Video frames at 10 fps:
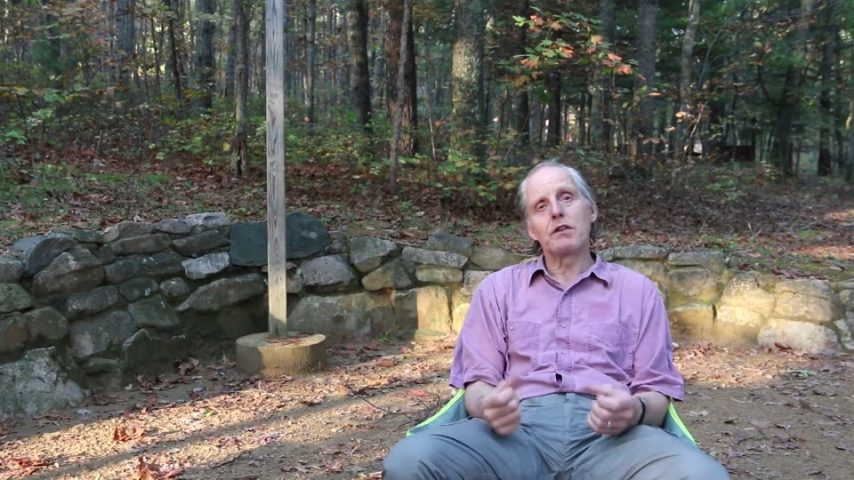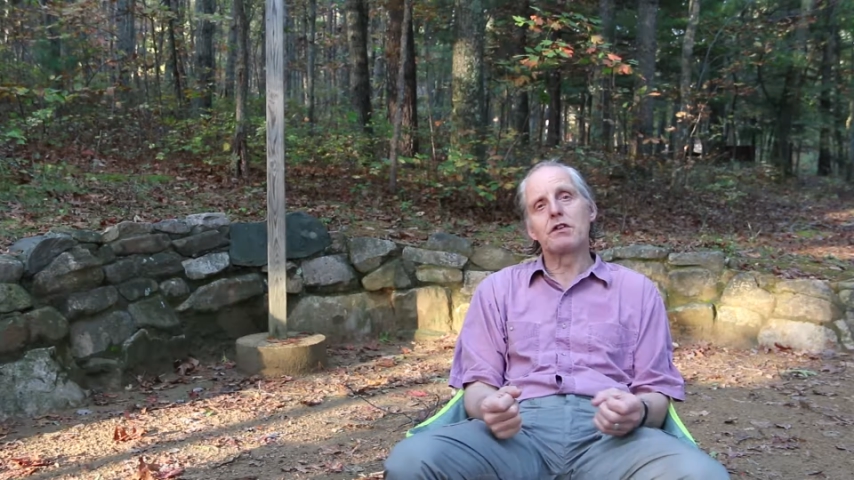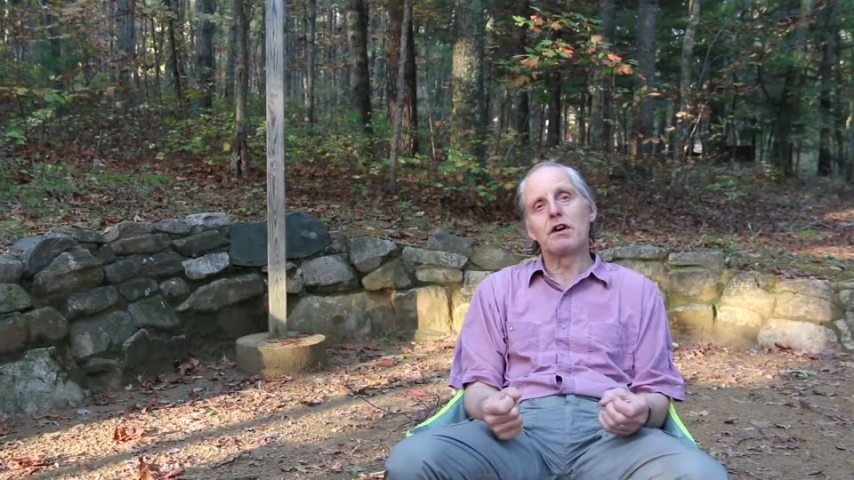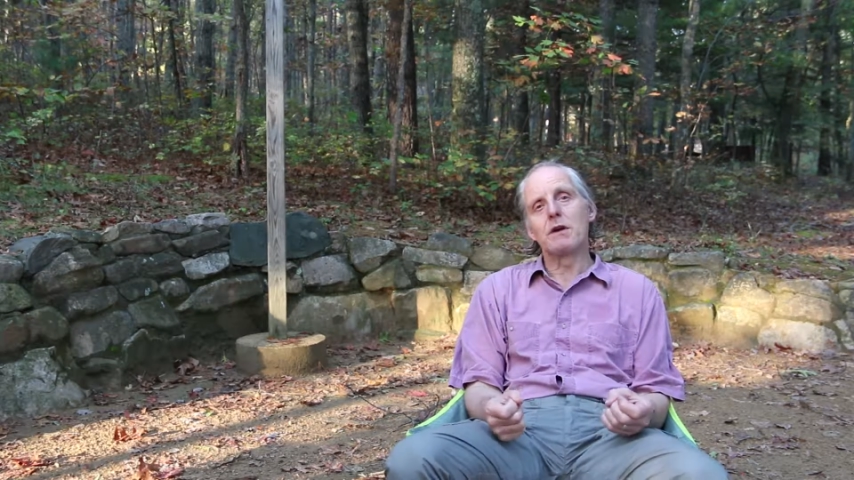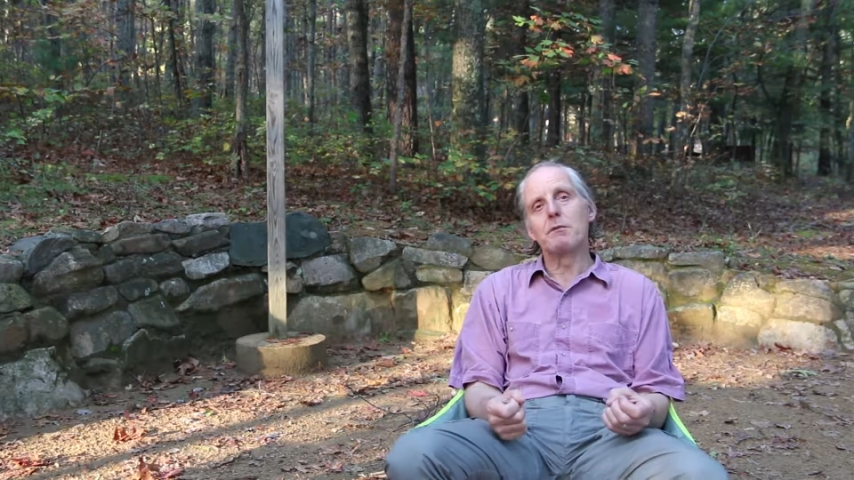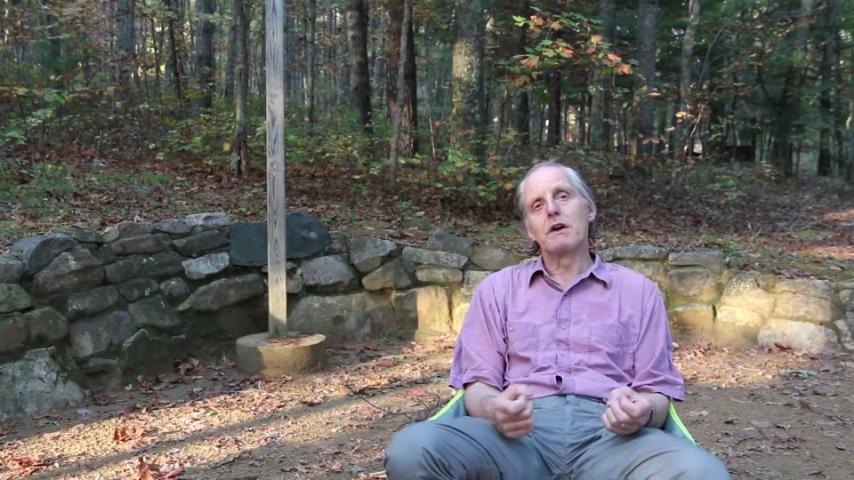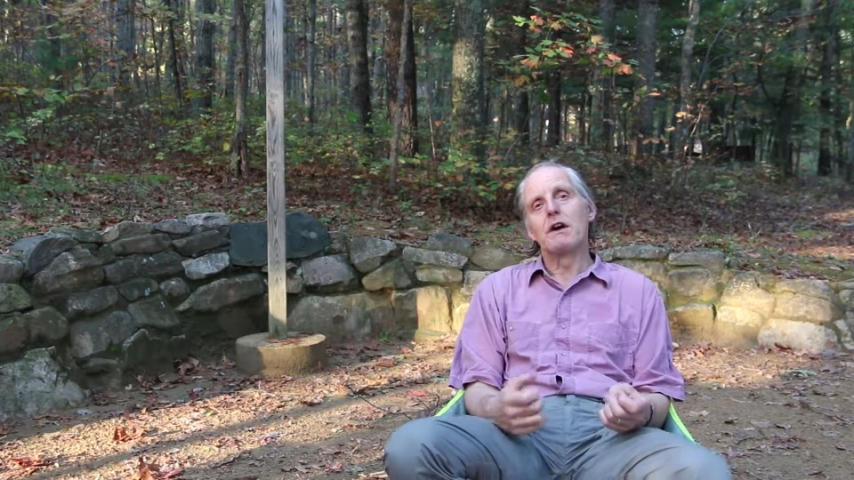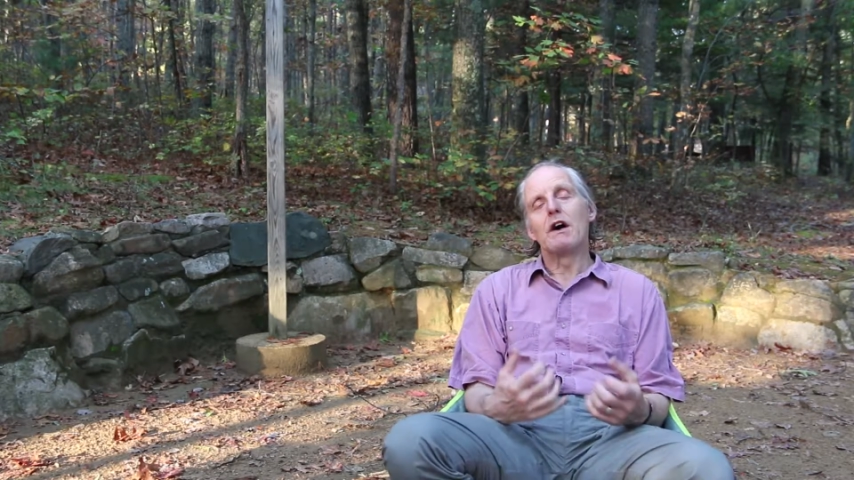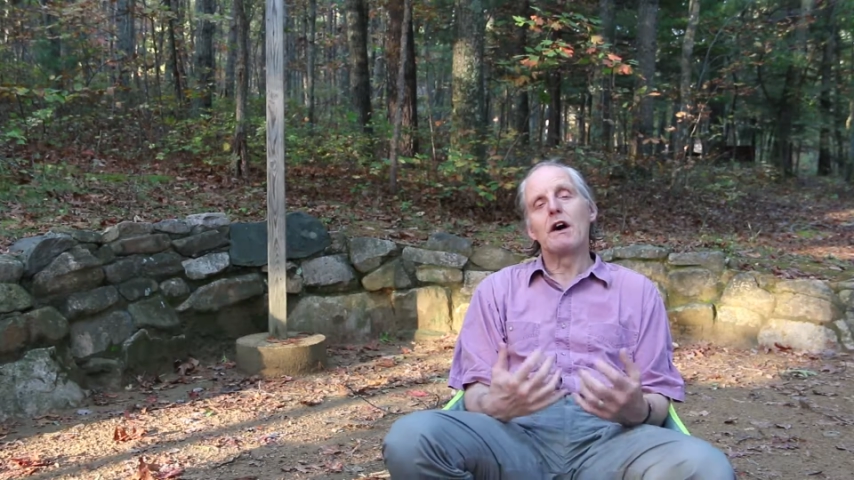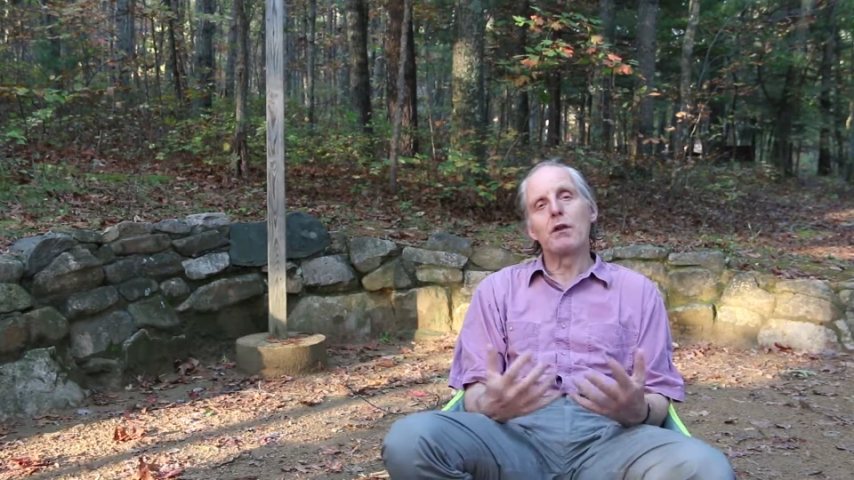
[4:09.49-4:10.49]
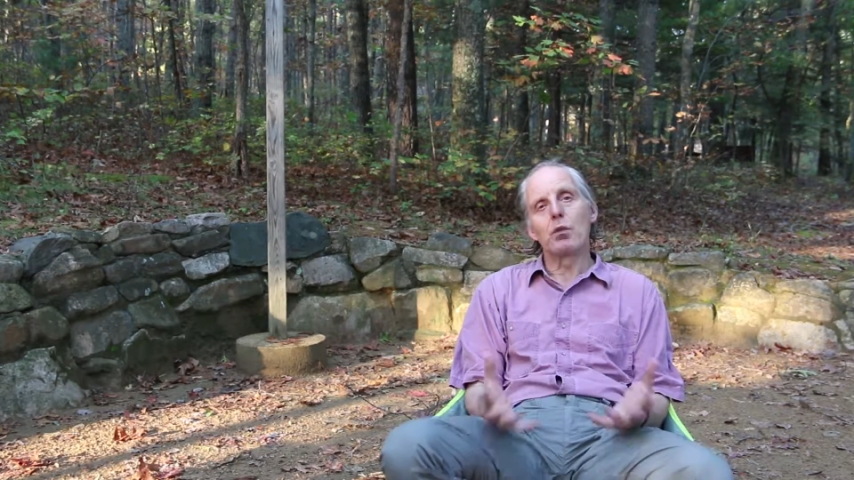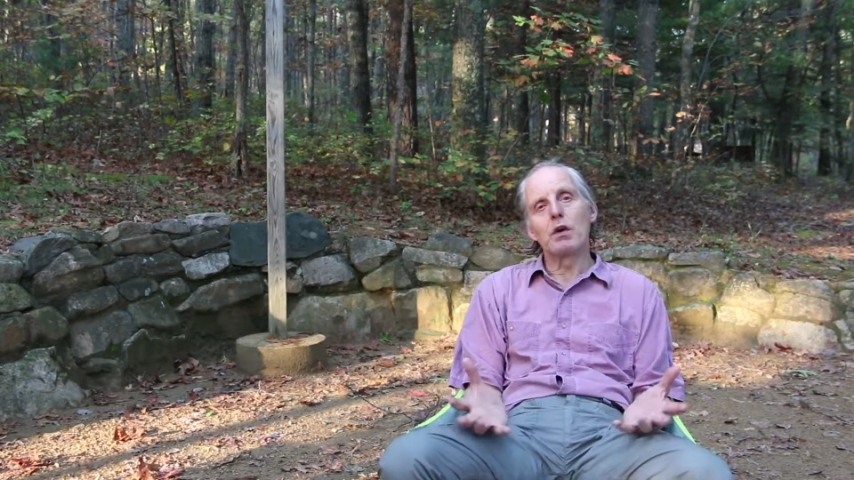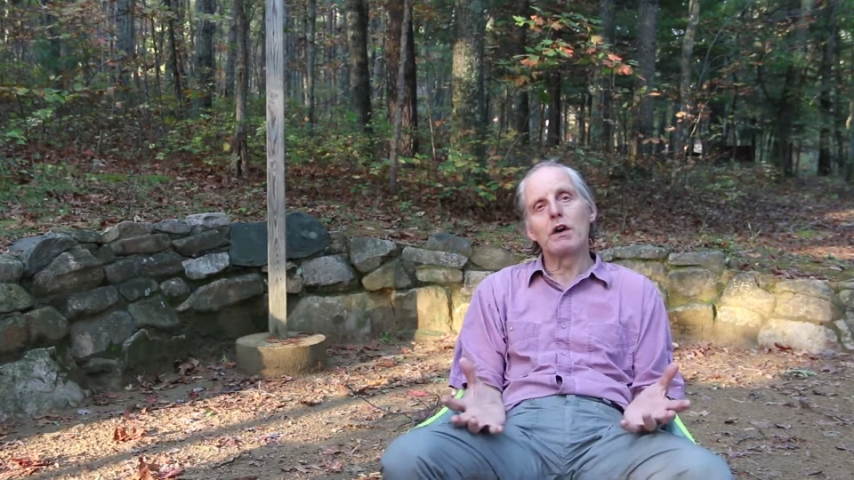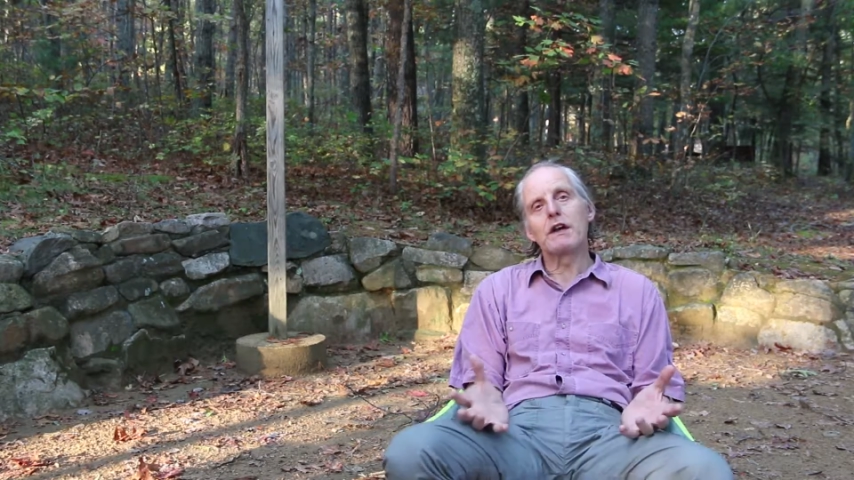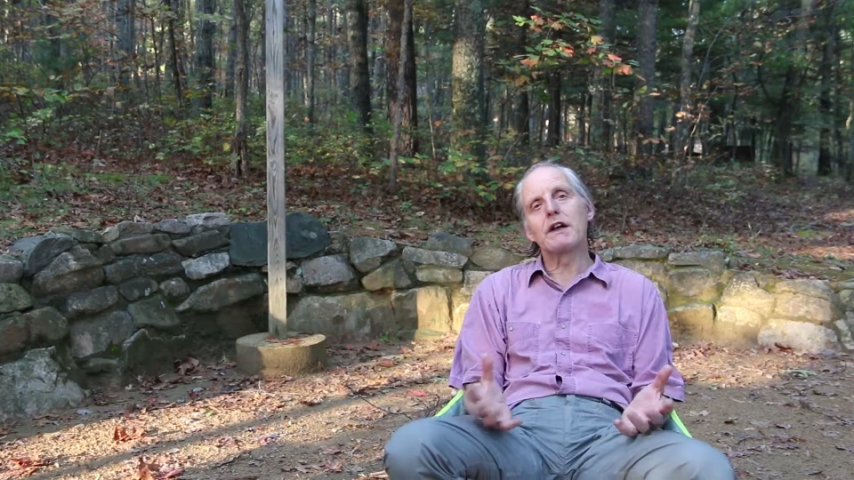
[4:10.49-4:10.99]
your time either
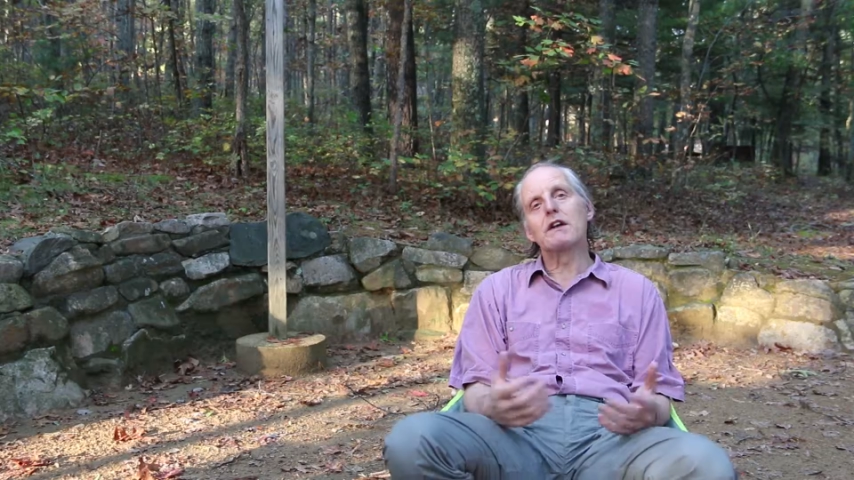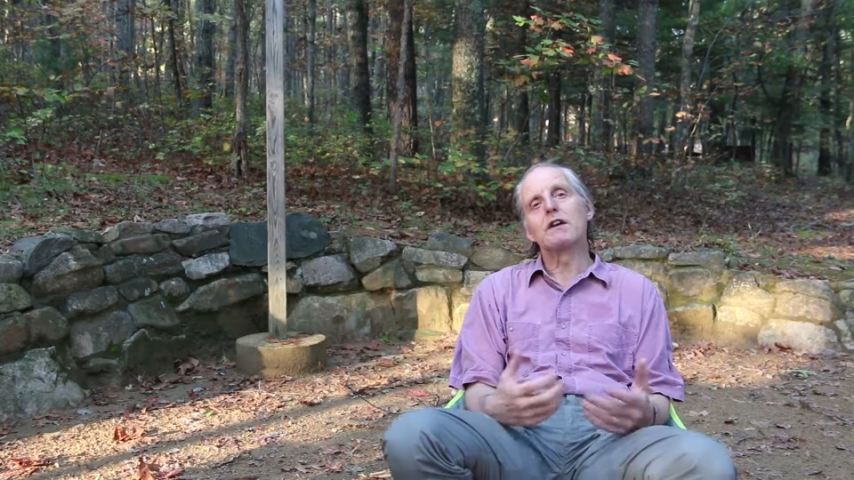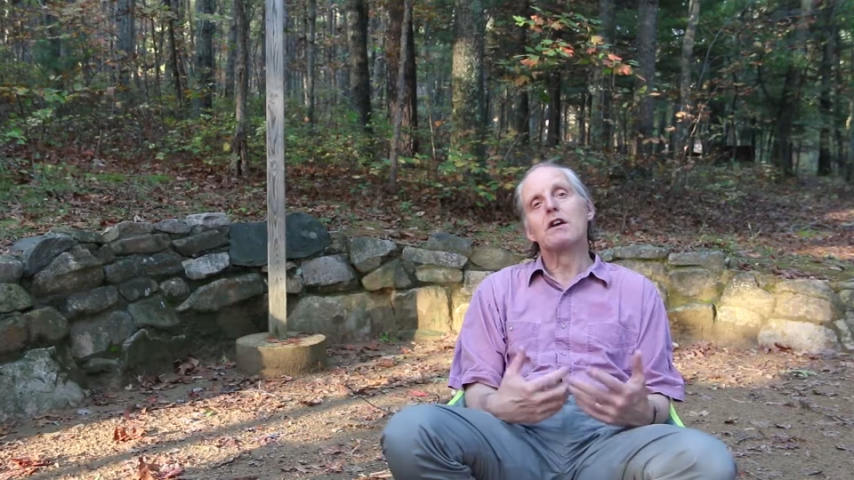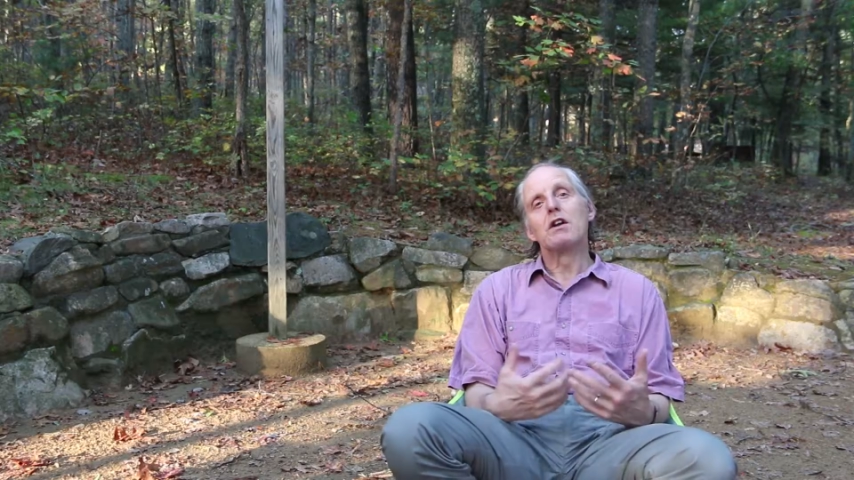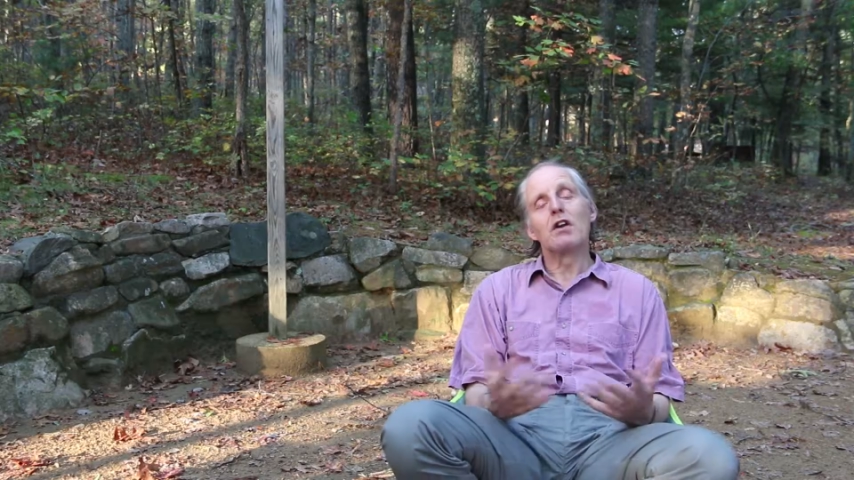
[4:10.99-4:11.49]
working,